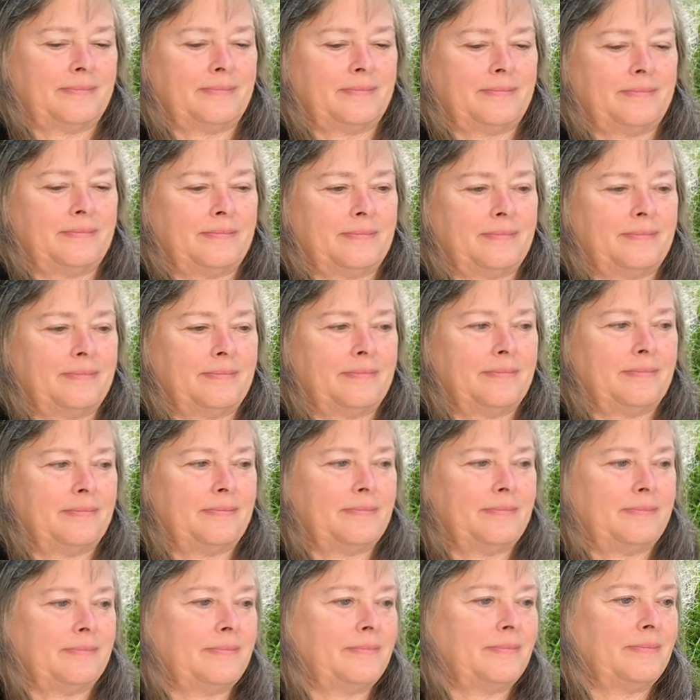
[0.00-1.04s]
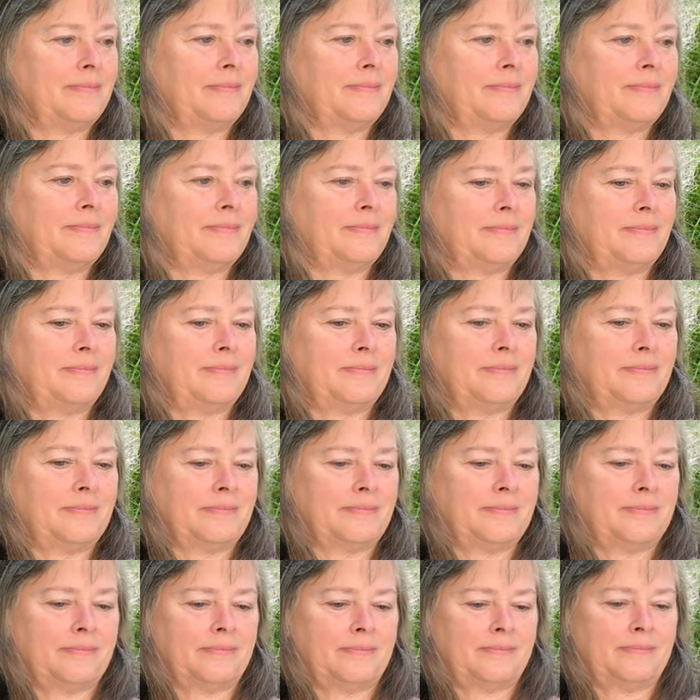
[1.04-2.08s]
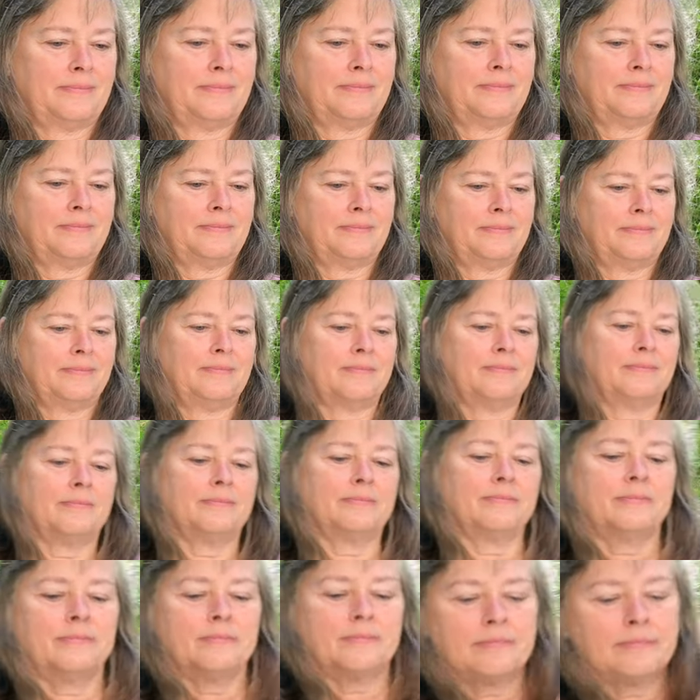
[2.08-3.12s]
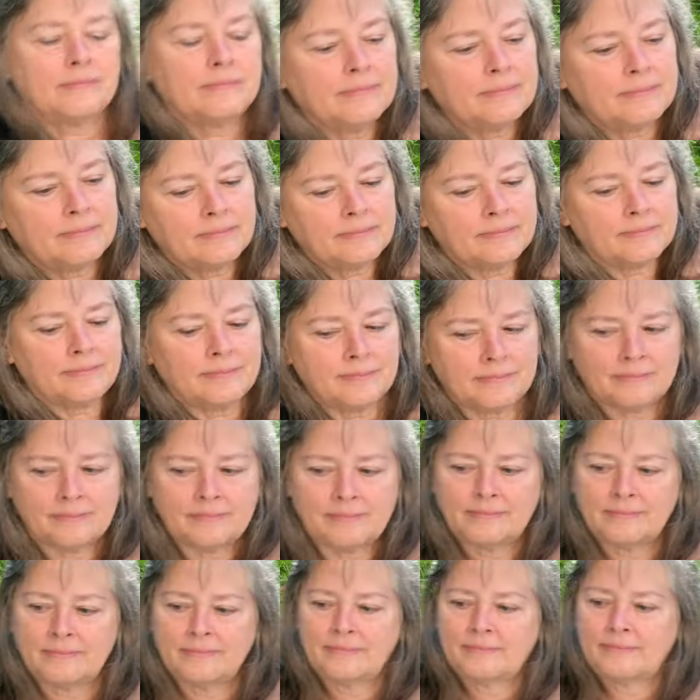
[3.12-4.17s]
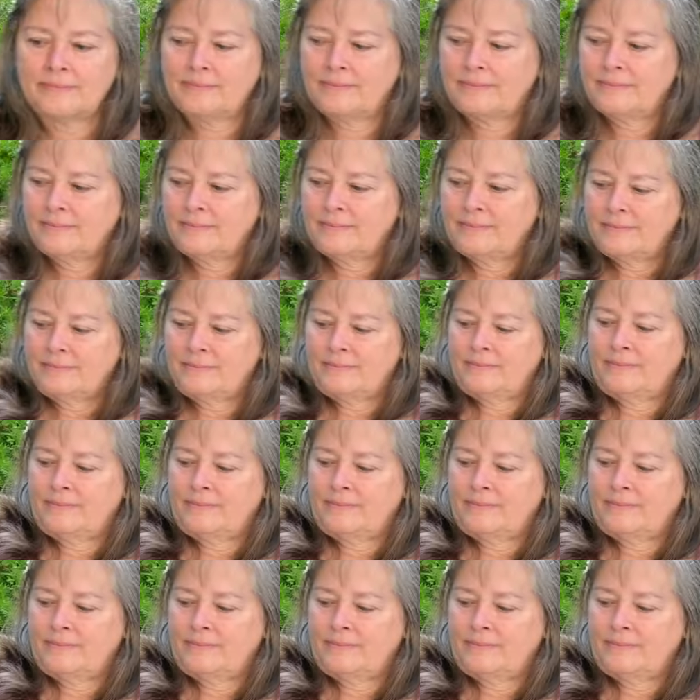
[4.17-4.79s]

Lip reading: (silent)